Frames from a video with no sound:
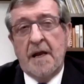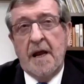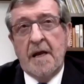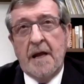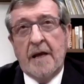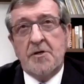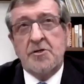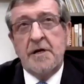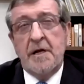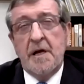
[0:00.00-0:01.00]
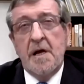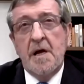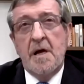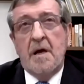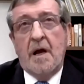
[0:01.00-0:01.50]
it actually
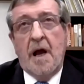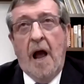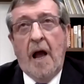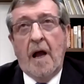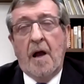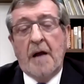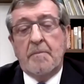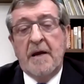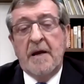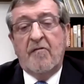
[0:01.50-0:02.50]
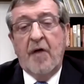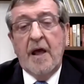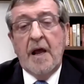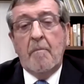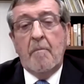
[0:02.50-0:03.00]
got me to
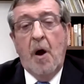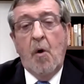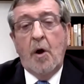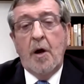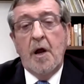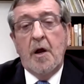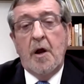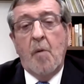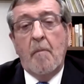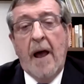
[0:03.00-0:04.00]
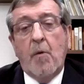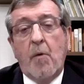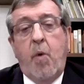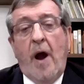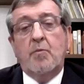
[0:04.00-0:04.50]
think about, no matter
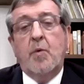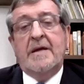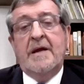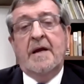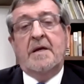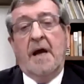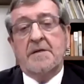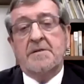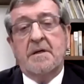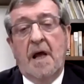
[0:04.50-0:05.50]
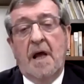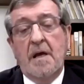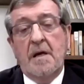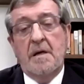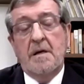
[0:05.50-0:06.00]
what we did yesterday
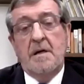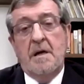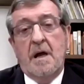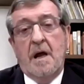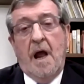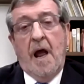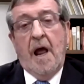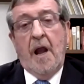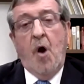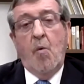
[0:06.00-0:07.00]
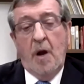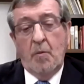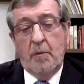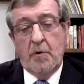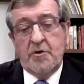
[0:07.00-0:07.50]
and how well
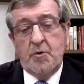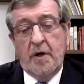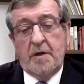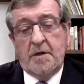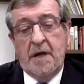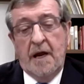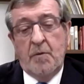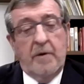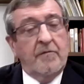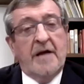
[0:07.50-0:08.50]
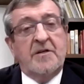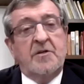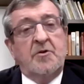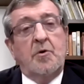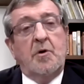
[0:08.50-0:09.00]
we were doing today, we've got to
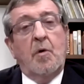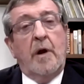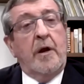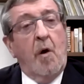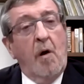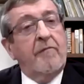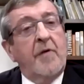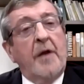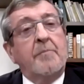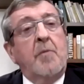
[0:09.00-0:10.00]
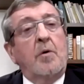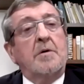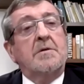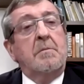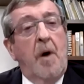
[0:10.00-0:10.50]
do an awful lot more
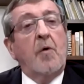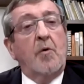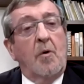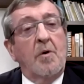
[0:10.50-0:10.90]
tomorrow.